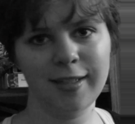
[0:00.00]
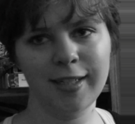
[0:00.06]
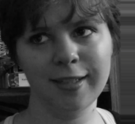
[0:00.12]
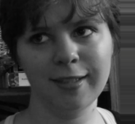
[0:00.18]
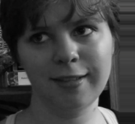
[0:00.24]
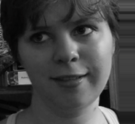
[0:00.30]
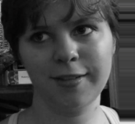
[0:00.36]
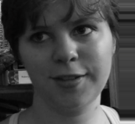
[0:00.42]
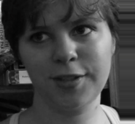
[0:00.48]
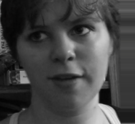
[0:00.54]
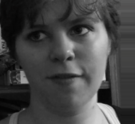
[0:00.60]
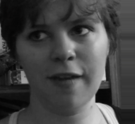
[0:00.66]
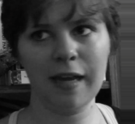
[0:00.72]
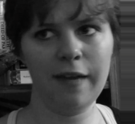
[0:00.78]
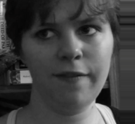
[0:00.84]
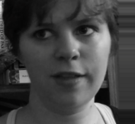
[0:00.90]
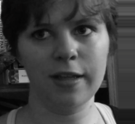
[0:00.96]
I
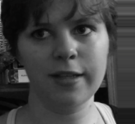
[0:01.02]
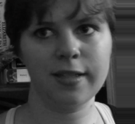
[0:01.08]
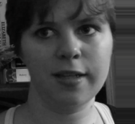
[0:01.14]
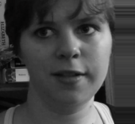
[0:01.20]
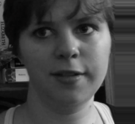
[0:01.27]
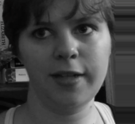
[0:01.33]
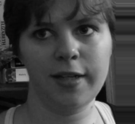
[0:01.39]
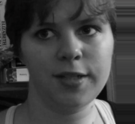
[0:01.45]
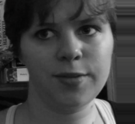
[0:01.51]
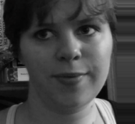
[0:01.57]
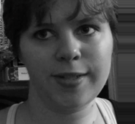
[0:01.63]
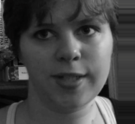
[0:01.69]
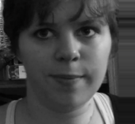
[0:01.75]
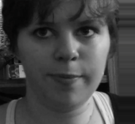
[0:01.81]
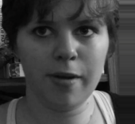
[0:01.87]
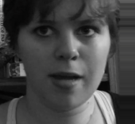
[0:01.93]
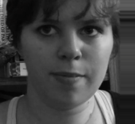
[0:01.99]
survive this illness,
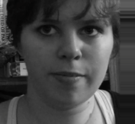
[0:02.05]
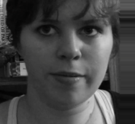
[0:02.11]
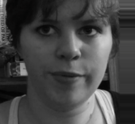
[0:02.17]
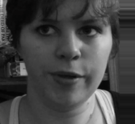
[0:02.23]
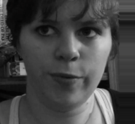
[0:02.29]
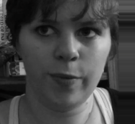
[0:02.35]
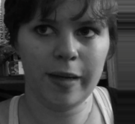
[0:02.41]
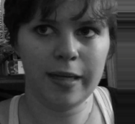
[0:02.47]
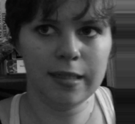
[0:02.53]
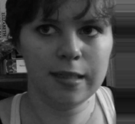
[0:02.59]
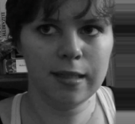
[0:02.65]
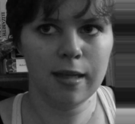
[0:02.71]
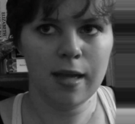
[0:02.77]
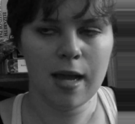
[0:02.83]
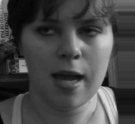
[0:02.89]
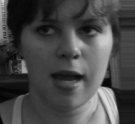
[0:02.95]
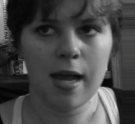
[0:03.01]
which I probably
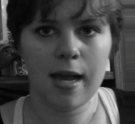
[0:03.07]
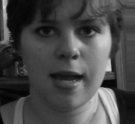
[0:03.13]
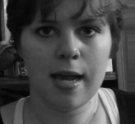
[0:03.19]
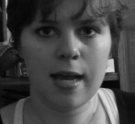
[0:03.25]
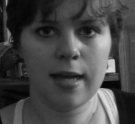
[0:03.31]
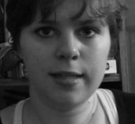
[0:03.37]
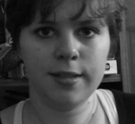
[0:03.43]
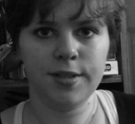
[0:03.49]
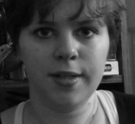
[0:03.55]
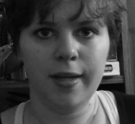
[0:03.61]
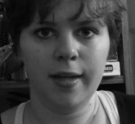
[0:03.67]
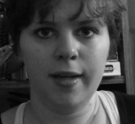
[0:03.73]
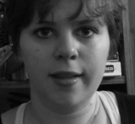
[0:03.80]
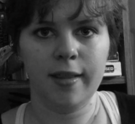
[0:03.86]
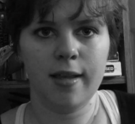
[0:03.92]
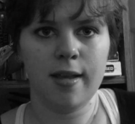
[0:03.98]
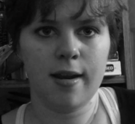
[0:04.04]
will, and
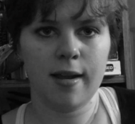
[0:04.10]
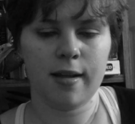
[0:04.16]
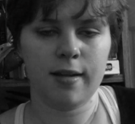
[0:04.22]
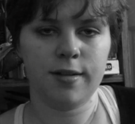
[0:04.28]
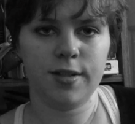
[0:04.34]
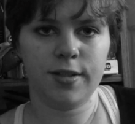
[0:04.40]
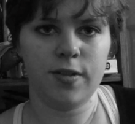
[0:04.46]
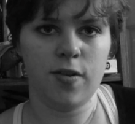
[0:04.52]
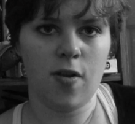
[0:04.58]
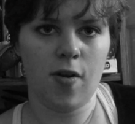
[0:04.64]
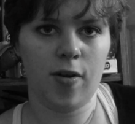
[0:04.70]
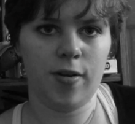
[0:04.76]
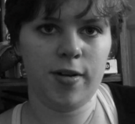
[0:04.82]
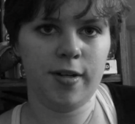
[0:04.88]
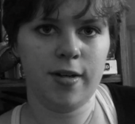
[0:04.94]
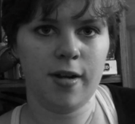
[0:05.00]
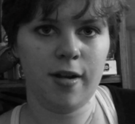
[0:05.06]
then I could just
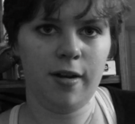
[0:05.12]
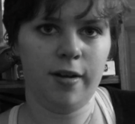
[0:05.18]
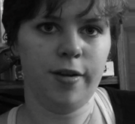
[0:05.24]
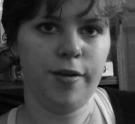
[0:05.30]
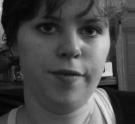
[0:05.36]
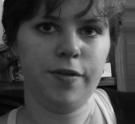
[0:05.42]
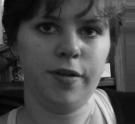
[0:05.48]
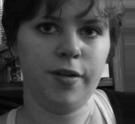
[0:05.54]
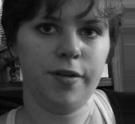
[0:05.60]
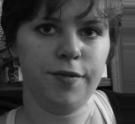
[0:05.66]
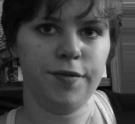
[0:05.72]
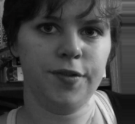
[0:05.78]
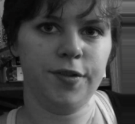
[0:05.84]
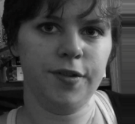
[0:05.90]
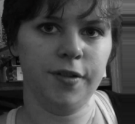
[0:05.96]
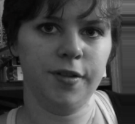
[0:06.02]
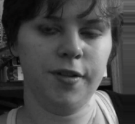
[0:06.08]
lord it all over
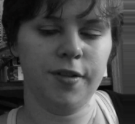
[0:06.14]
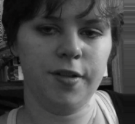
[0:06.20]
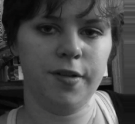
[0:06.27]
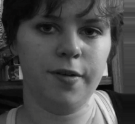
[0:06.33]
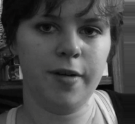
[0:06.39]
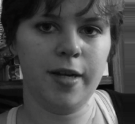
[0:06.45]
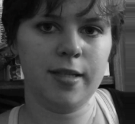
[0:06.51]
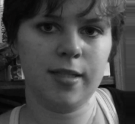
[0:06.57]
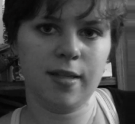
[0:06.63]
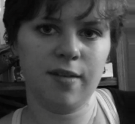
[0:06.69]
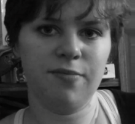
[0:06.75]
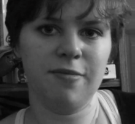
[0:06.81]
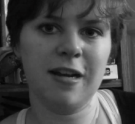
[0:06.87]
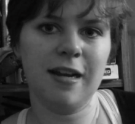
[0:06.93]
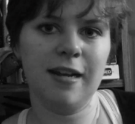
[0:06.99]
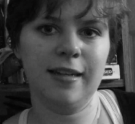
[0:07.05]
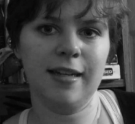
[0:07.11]
you for the rest
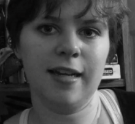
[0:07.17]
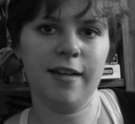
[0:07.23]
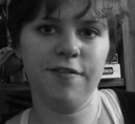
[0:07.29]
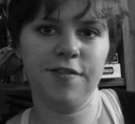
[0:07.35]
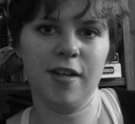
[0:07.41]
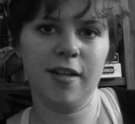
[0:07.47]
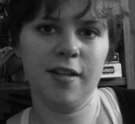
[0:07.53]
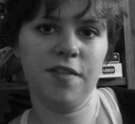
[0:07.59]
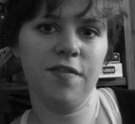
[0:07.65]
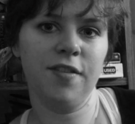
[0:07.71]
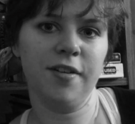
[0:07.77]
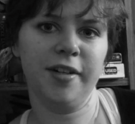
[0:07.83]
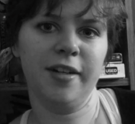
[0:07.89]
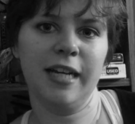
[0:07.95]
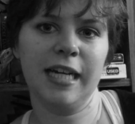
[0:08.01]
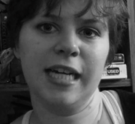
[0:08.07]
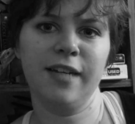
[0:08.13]
of my life and of
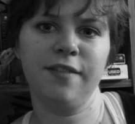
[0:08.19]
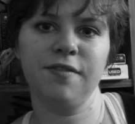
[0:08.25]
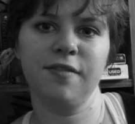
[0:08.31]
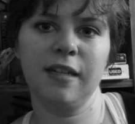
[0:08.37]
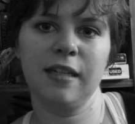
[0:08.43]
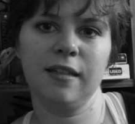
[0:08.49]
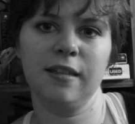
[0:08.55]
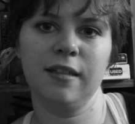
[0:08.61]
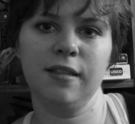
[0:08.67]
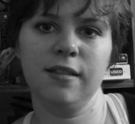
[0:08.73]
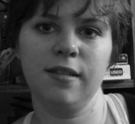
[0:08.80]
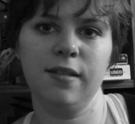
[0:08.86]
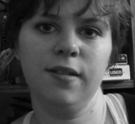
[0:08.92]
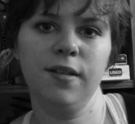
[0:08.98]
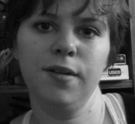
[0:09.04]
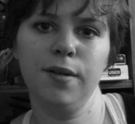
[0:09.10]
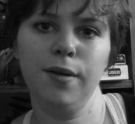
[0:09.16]
your life,
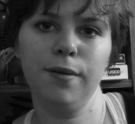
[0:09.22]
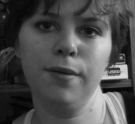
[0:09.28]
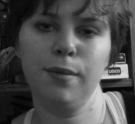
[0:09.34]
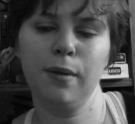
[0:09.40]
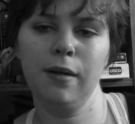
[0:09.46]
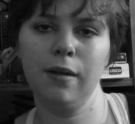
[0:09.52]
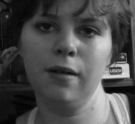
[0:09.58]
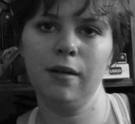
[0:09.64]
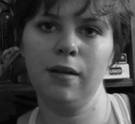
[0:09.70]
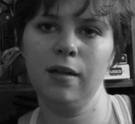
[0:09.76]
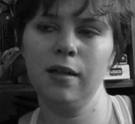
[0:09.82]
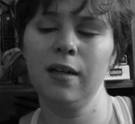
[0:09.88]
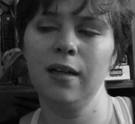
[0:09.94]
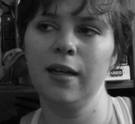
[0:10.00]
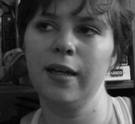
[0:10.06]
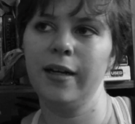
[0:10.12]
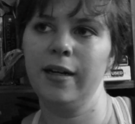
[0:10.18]
because you
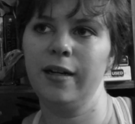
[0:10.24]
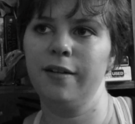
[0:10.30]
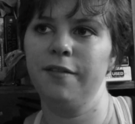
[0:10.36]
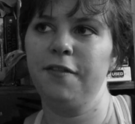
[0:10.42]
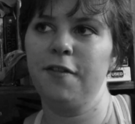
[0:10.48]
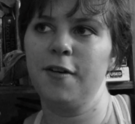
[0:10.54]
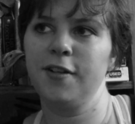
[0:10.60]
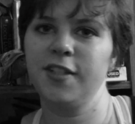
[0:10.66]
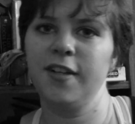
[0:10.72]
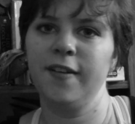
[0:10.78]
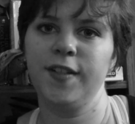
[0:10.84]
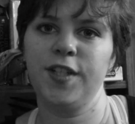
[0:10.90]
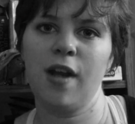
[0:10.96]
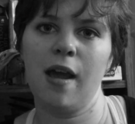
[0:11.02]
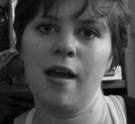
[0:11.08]
were an unfortunate